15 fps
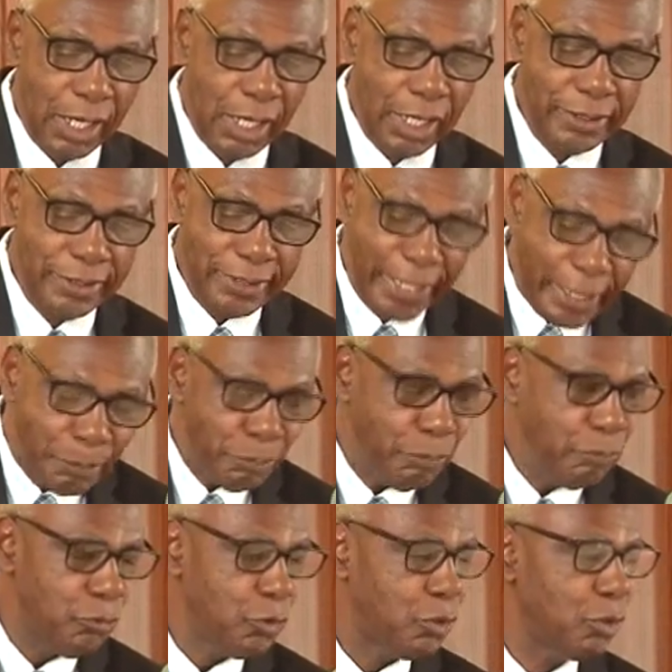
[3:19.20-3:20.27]

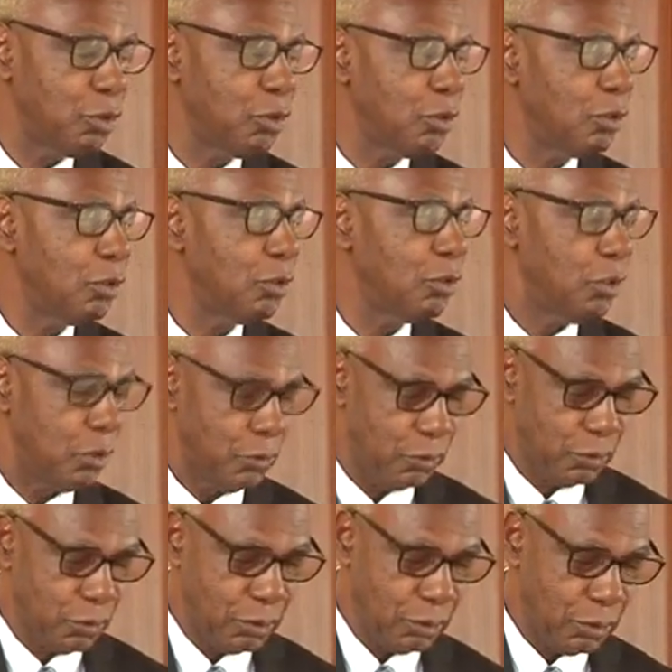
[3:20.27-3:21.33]
attempt
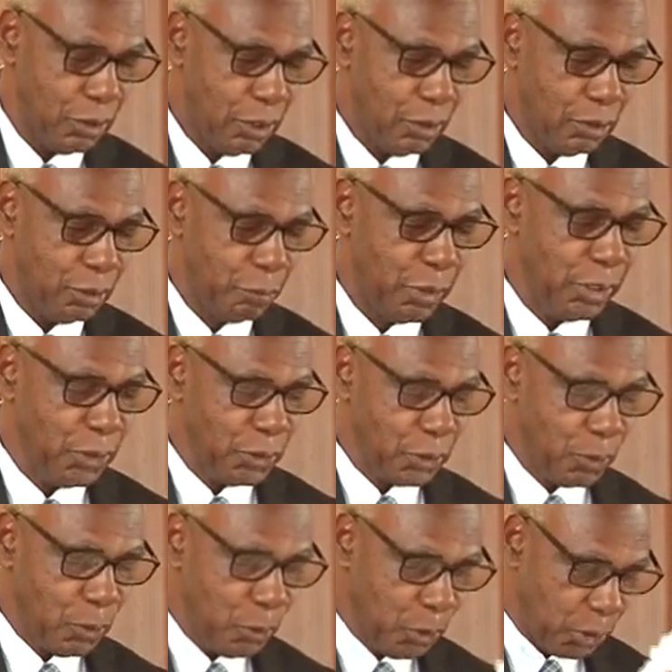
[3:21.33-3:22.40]
to bring
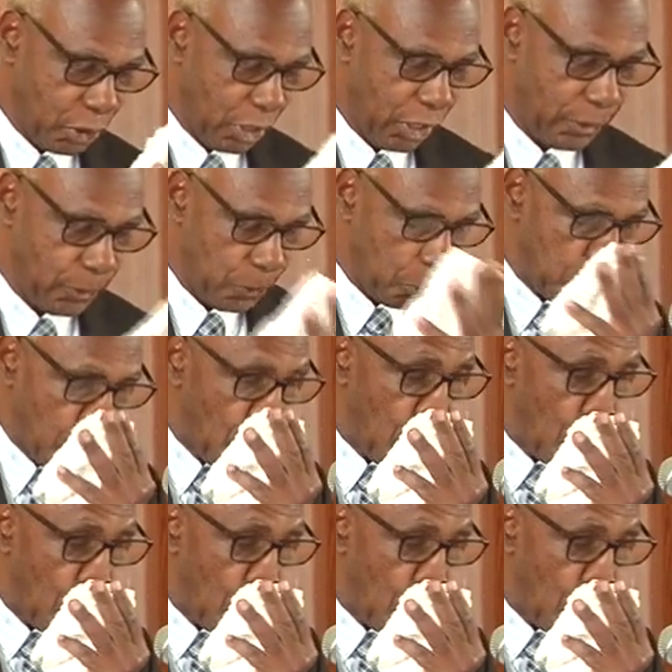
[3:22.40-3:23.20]
solution